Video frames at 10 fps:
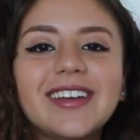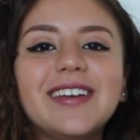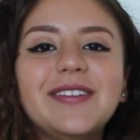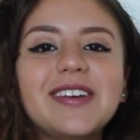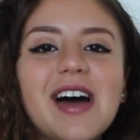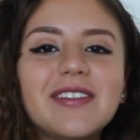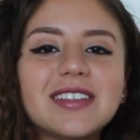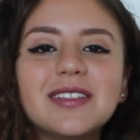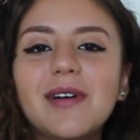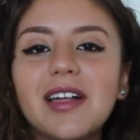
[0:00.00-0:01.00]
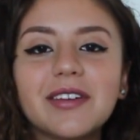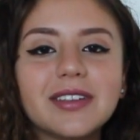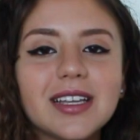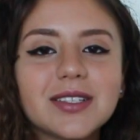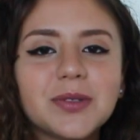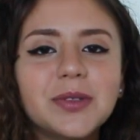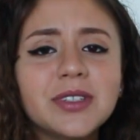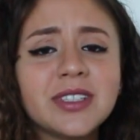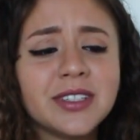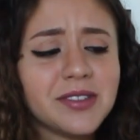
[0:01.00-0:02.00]
If you have a smaller one, that's
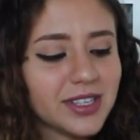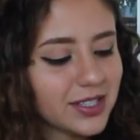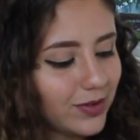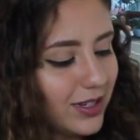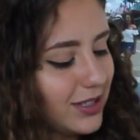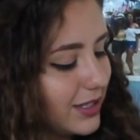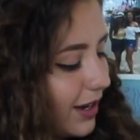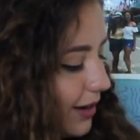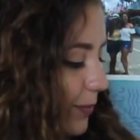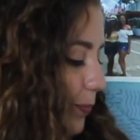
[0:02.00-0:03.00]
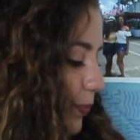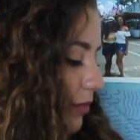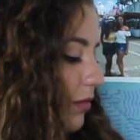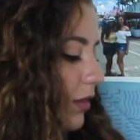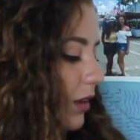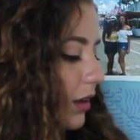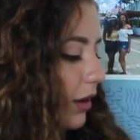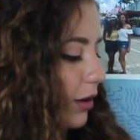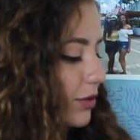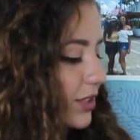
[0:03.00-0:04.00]
cool too. This one's
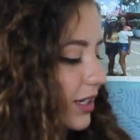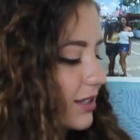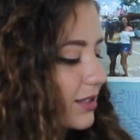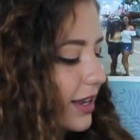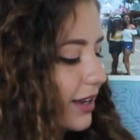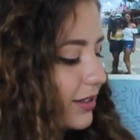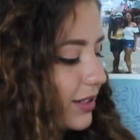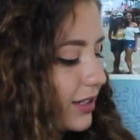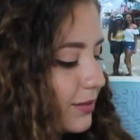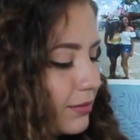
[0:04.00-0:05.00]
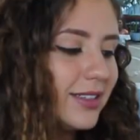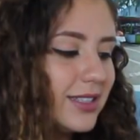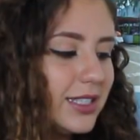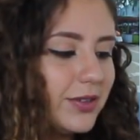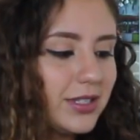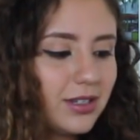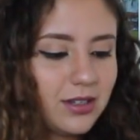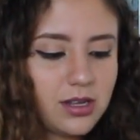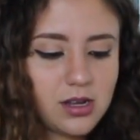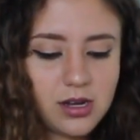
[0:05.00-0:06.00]
OSHA standard. Okay, let's see what's
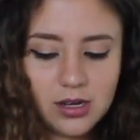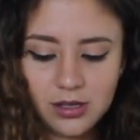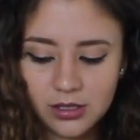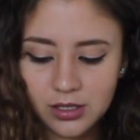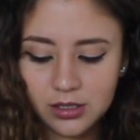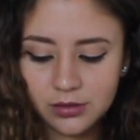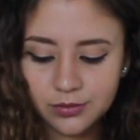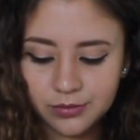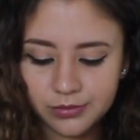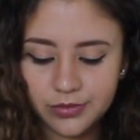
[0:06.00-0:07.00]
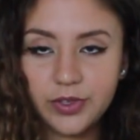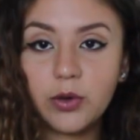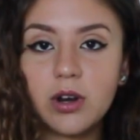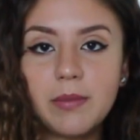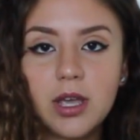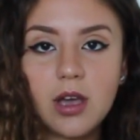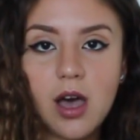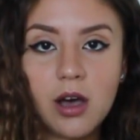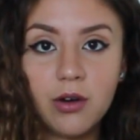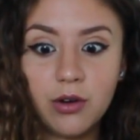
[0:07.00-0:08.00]
in here. If you want to make an
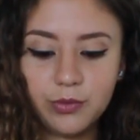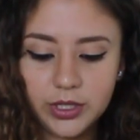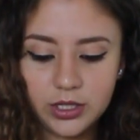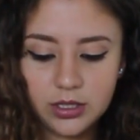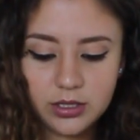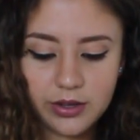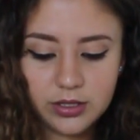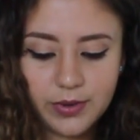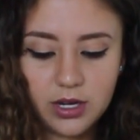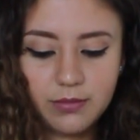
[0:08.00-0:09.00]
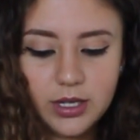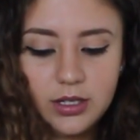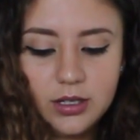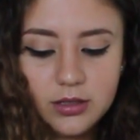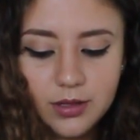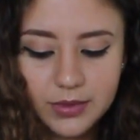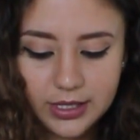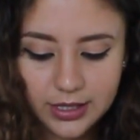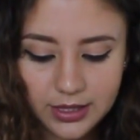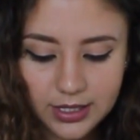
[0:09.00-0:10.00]
at-home one instead of spending money on
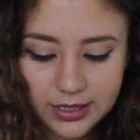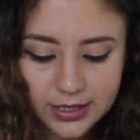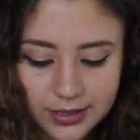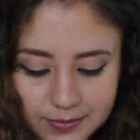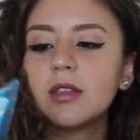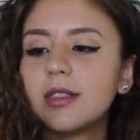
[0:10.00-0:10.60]
something like this.